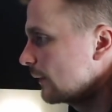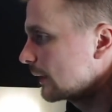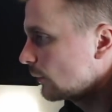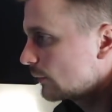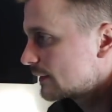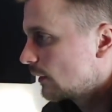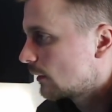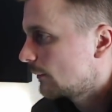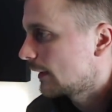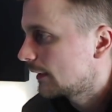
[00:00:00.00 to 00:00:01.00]
I don't want to
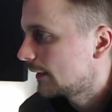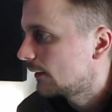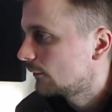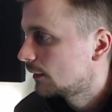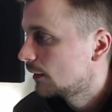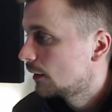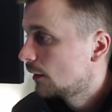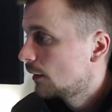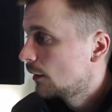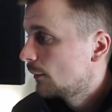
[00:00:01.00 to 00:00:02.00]
talk about that now.
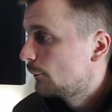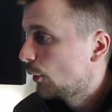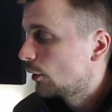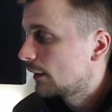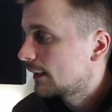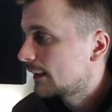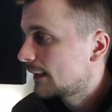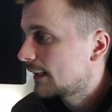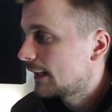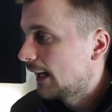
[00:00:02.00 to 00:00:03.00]
But
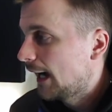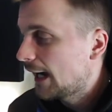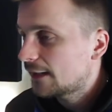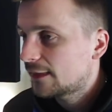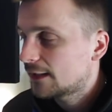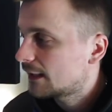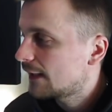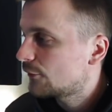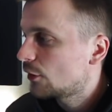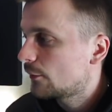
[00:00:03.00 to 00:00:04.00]
I think
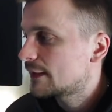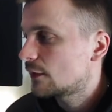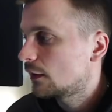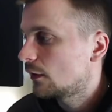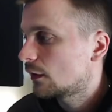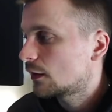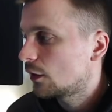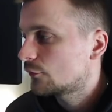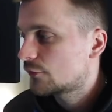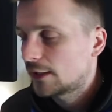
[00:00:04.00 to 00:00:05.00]
even though he's on a longer
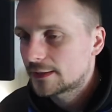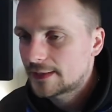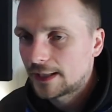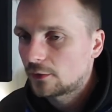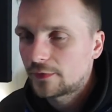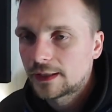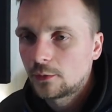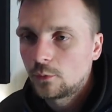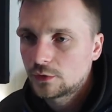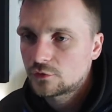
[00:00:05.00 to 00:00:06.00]
contract, I don't think
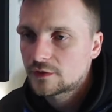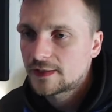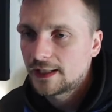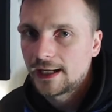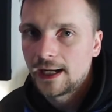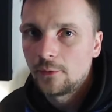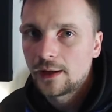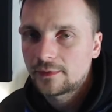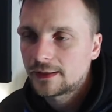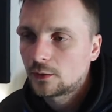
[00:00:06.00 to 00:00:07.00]
he'll want to just sit it out.
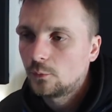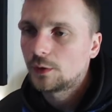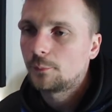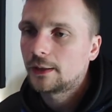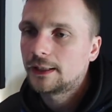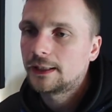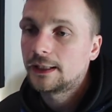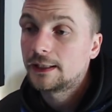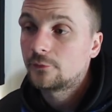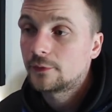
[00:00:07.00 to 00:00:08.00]
I think he'll want to play.
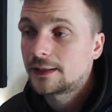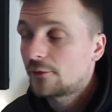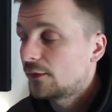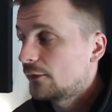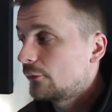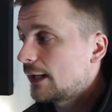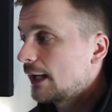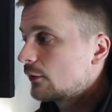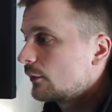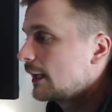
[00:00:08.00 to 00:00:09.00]
And if we
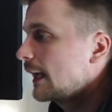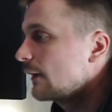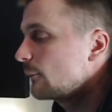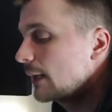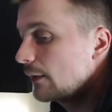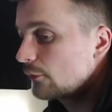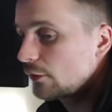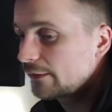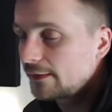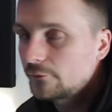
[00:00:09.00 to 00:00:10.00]
get a creative player
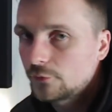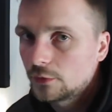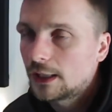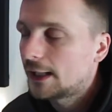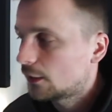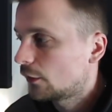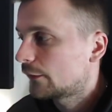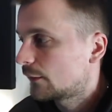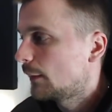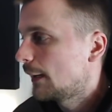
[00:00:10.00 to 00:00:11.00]
across that front line,
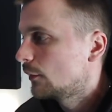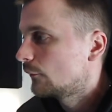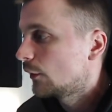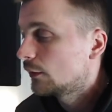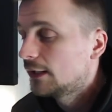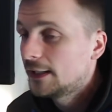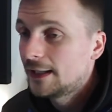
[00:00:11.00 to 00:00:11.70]
Costa might move on.